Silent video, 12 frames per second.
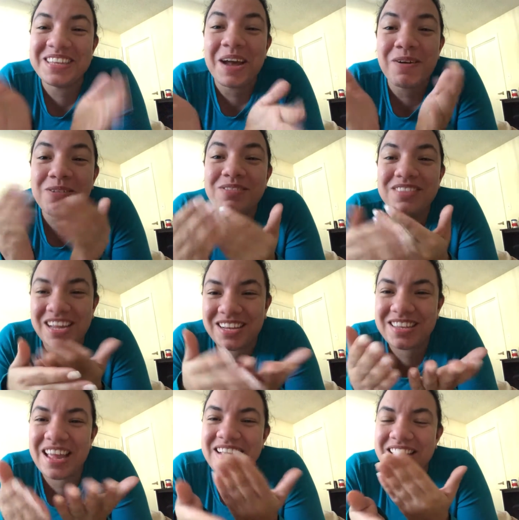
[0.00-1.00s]
So
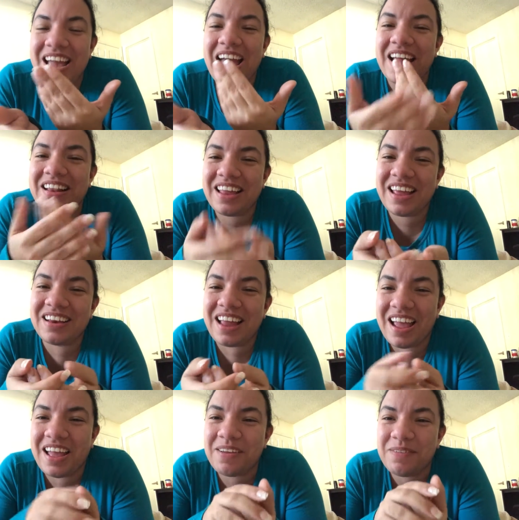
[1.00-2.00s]
things like that
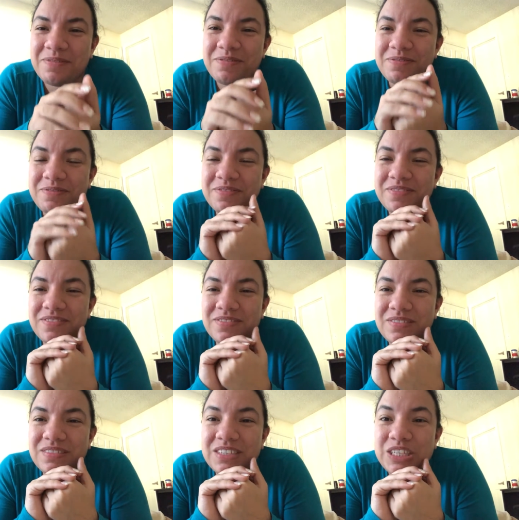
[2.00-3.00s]
have
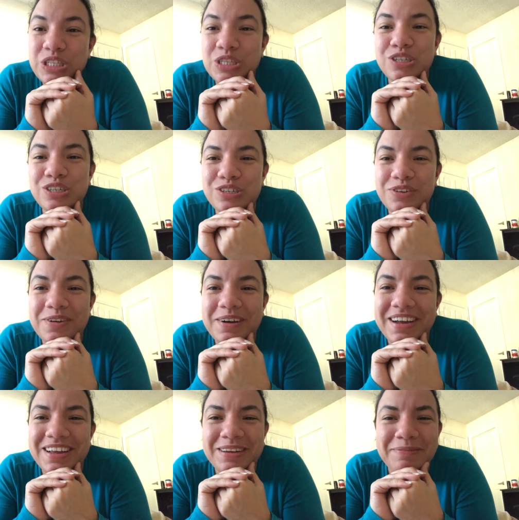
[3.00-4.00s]

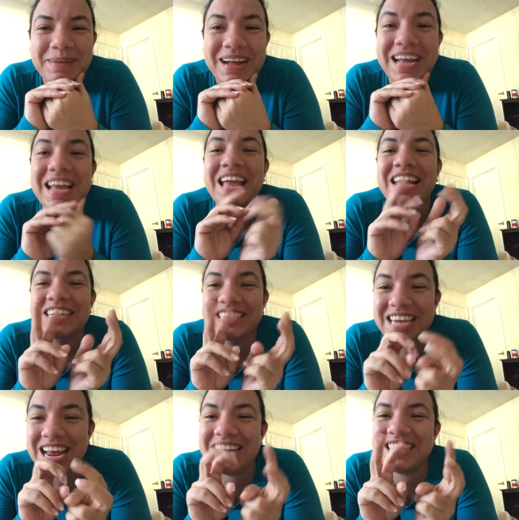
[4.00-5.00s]
destroyed my
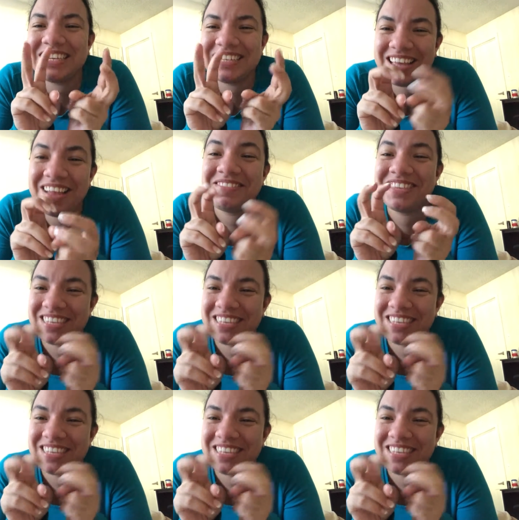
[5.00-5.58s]
chances of